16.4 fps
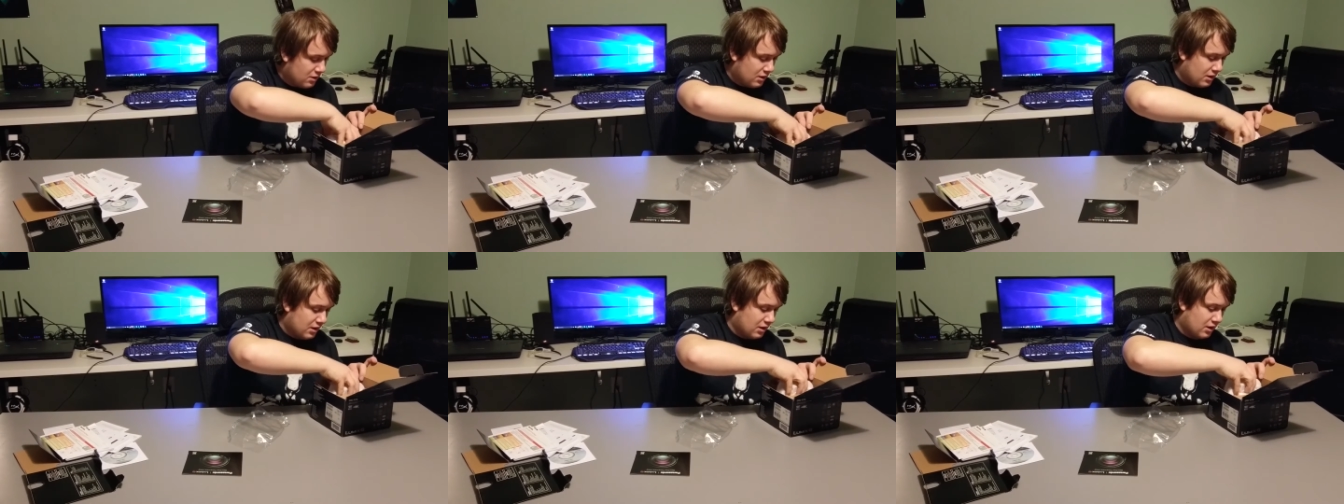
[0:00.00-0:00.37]

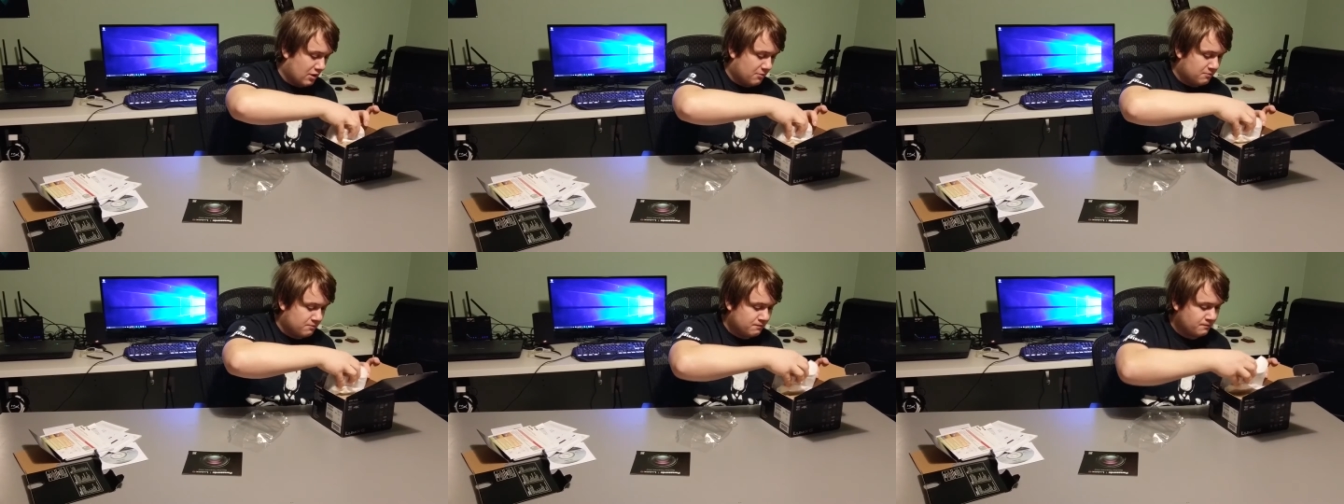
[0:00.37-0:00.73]

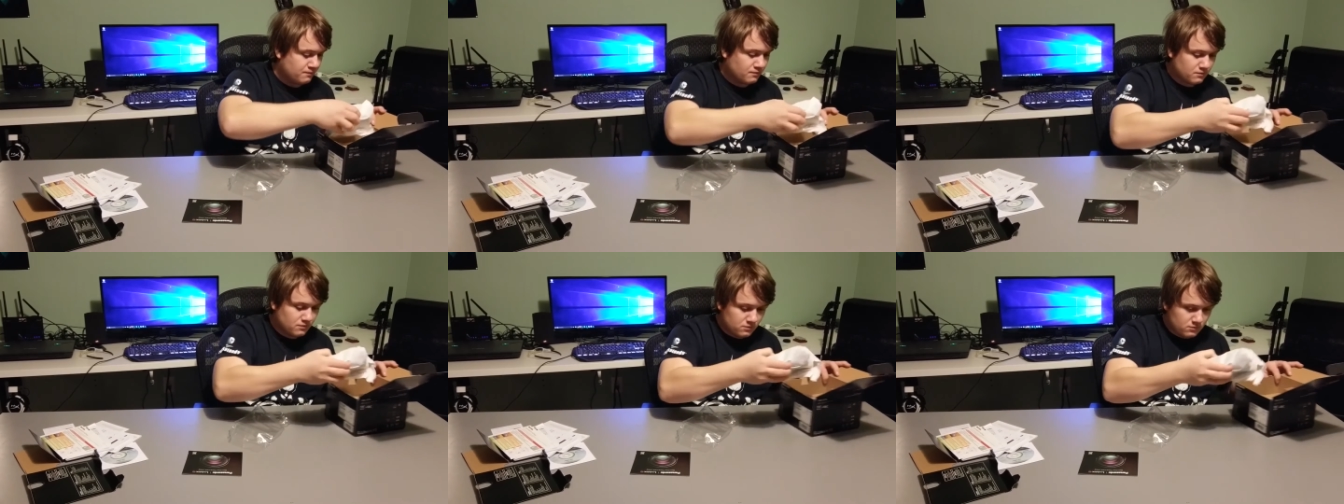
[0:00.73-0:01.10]
Um,
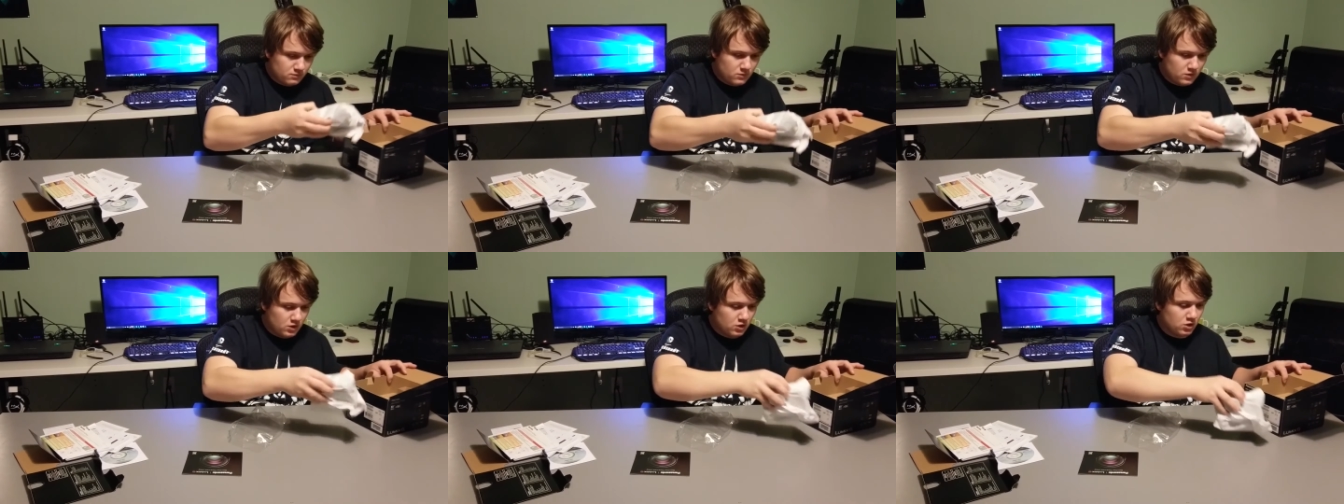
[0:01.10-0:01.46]

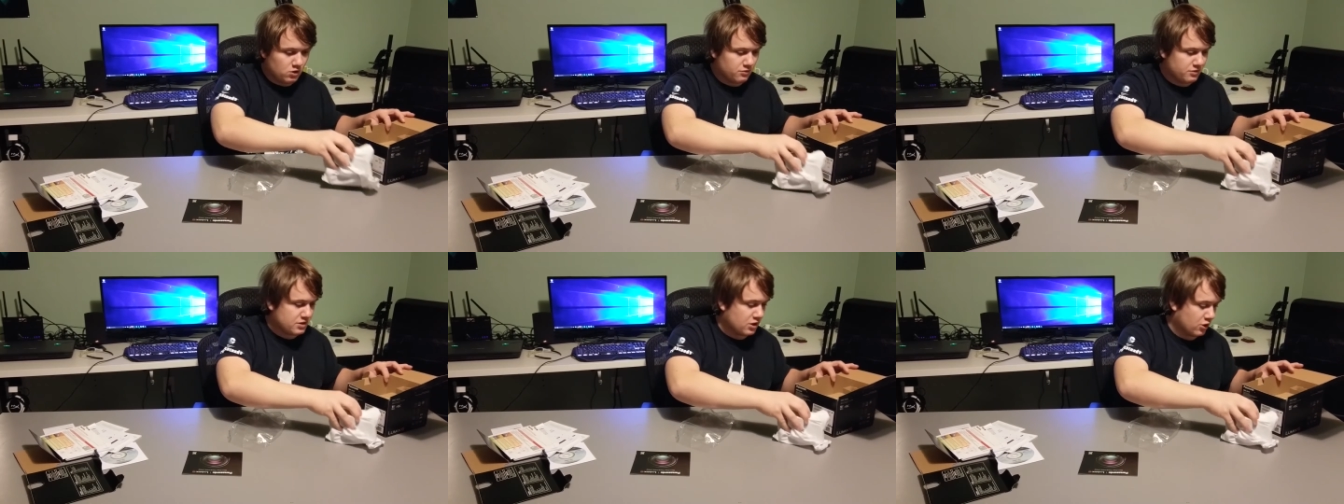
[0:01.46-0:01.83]
you
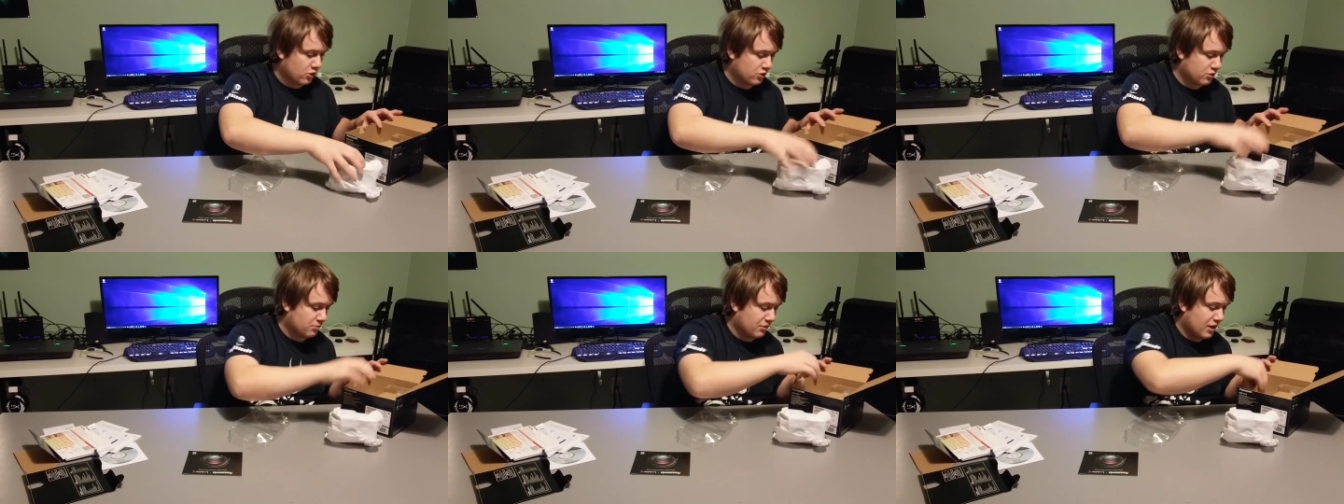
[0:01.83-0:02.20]
know,
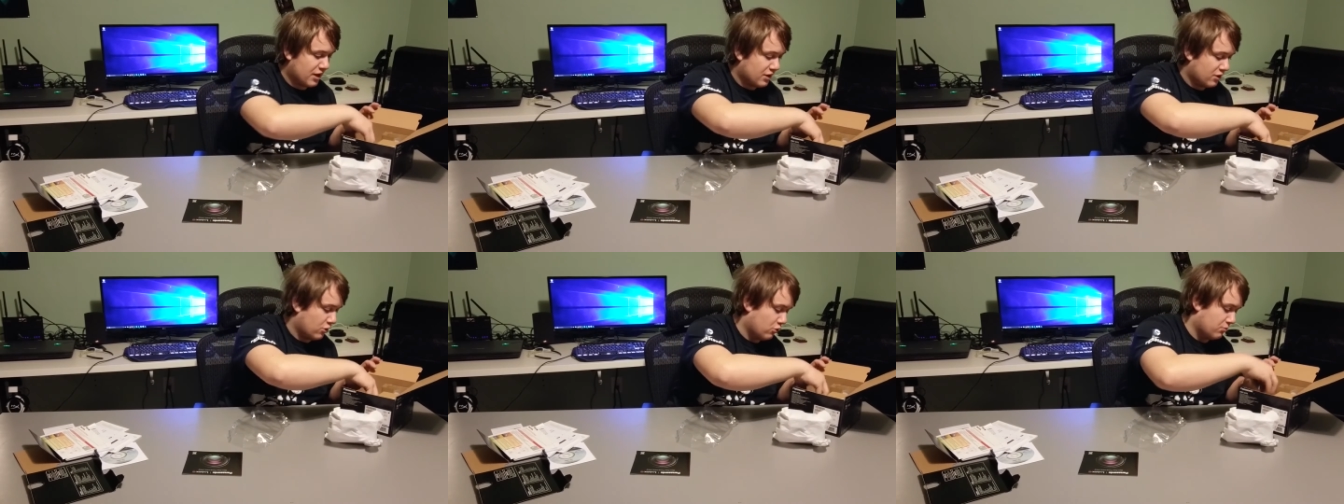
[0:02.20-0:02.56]
returned
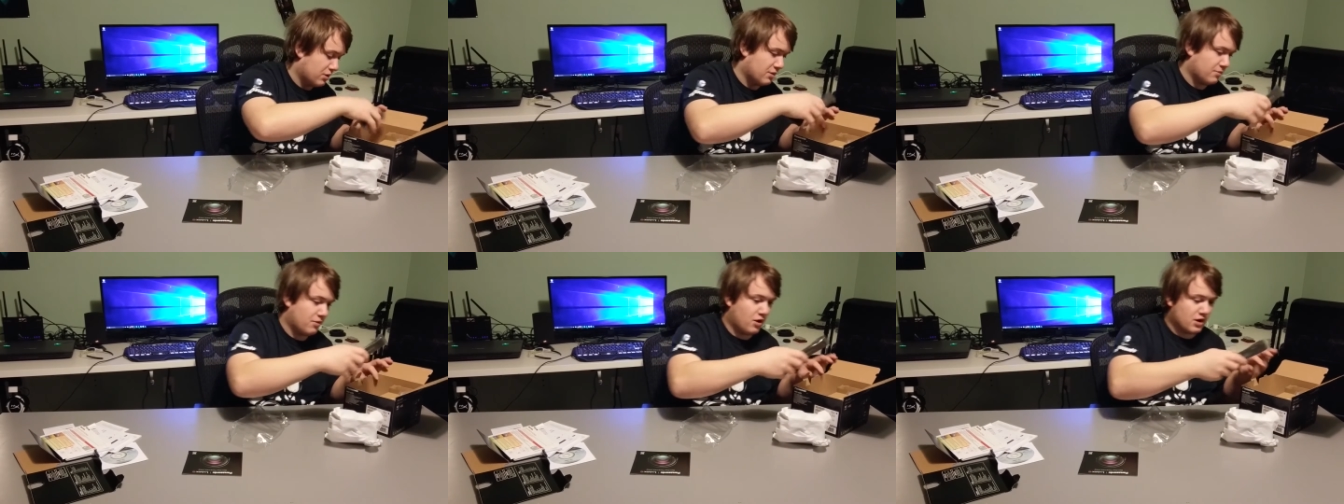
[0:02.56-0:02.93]
brand new,
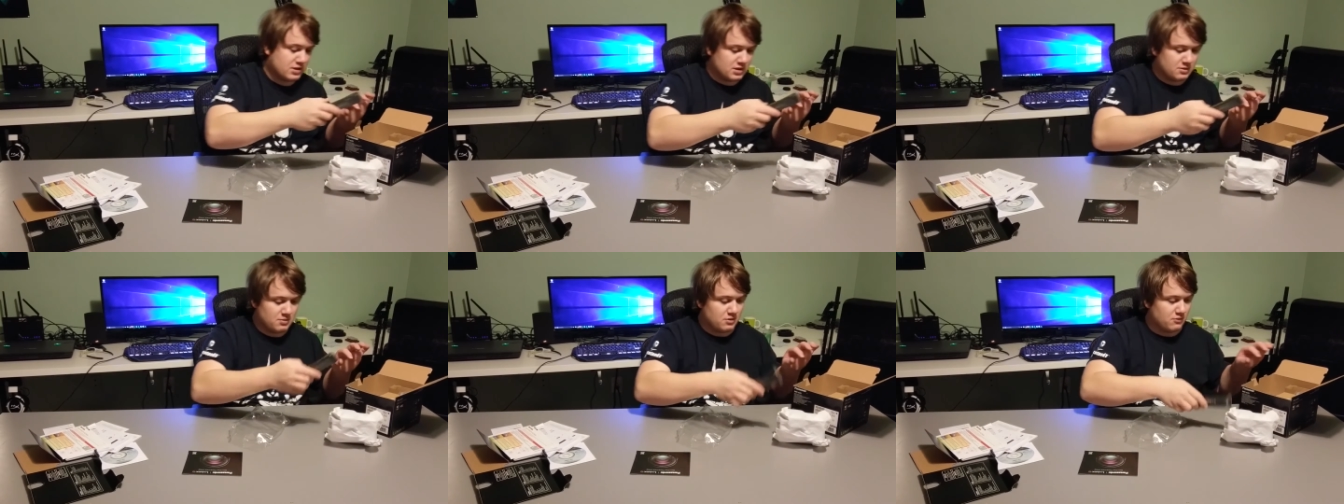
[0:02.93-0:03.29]
but the
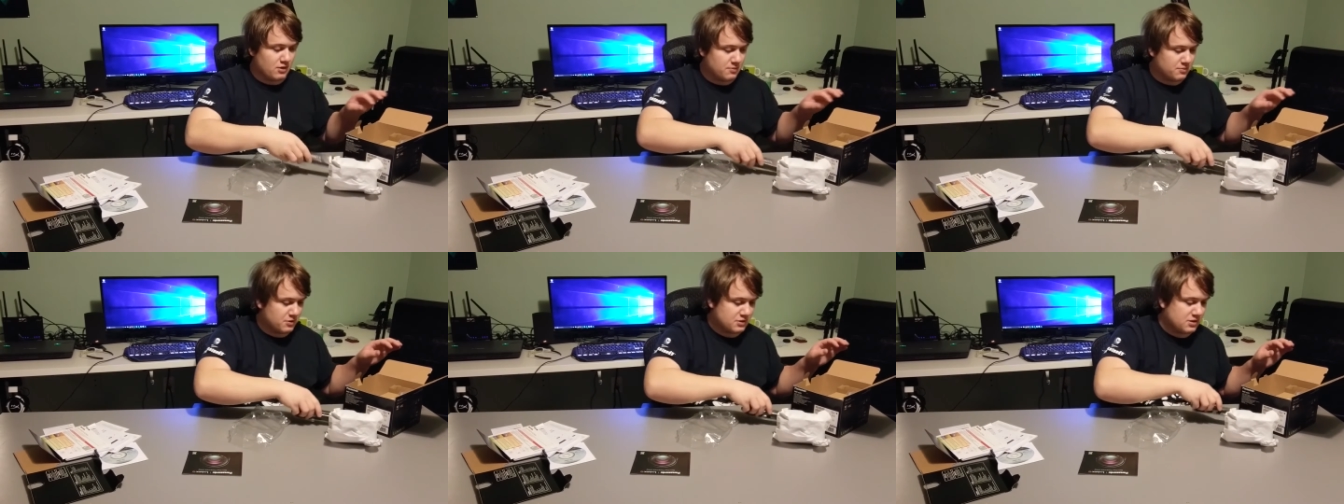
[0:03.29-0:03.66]
box had been
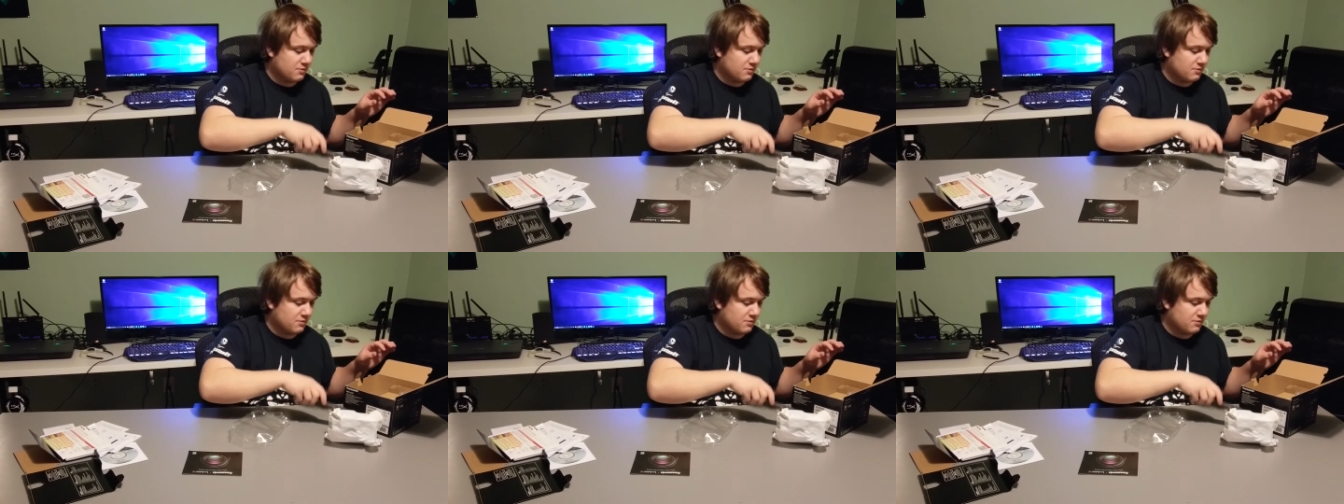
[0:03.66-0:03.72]
ripped or